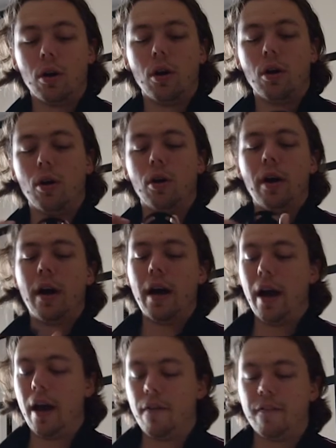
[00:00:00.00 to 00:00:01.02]
or
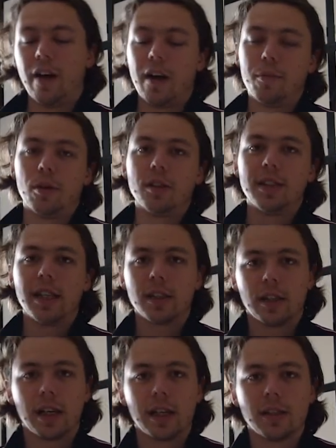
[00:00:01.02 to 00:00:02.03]
f5.6
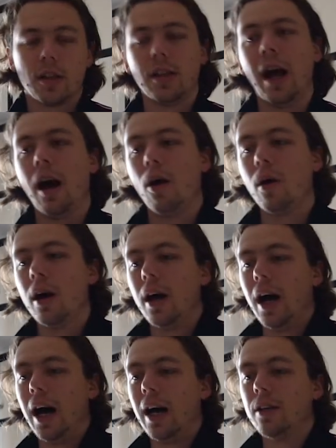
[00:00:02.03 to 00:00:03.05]
like it's on now,
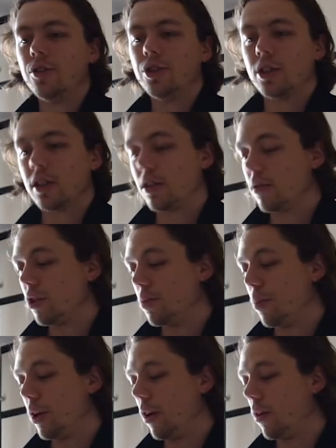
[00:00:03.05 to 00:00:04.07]
and just
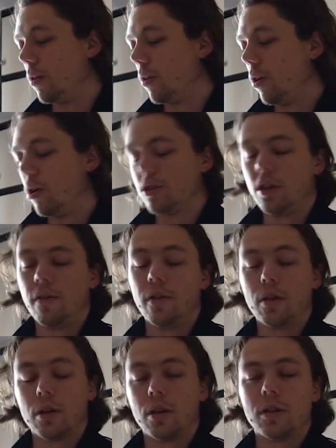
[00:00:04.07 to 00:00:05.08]
put it on
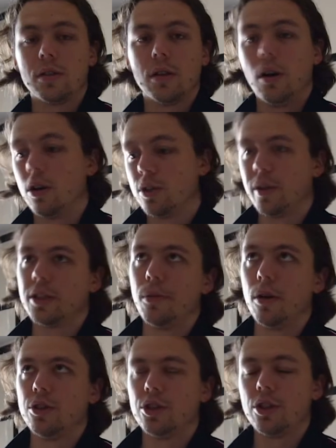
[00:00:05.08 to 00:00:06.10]
autofocus, auto
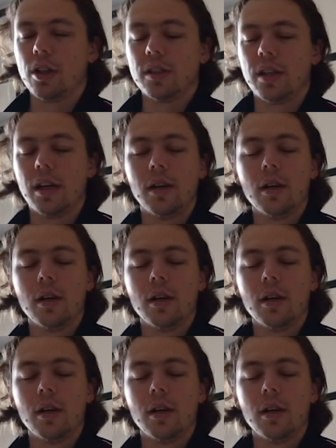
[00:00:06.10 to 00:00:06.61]
exposure should I say.